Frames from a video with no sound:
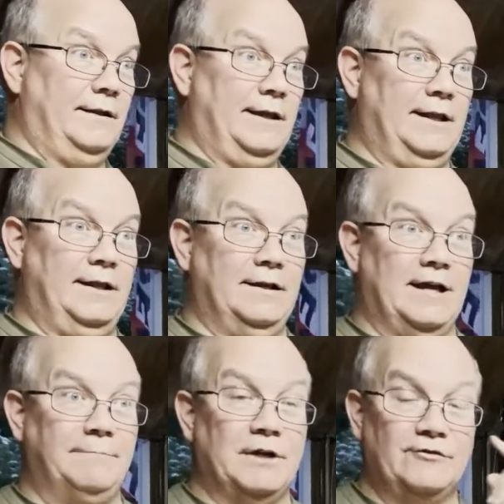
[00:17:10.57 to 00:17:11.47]
and
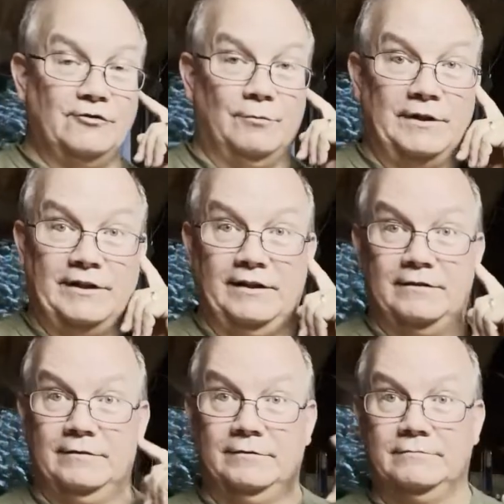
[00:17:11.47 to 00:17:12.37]
I'm not sure what
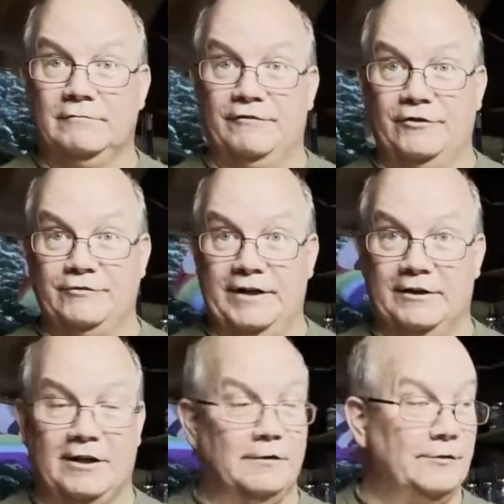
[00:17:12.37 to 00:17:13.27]
the refrigerator
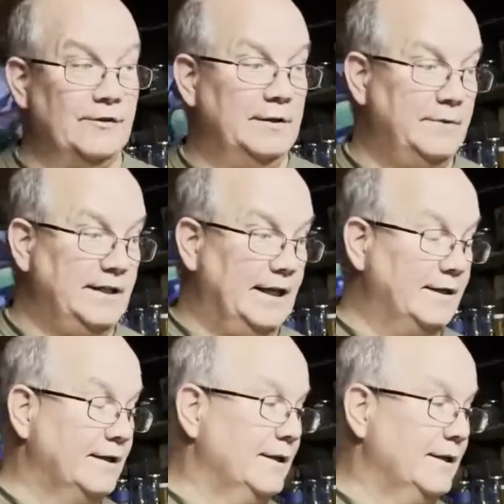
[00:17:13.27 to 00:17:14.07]
color is going to be yet.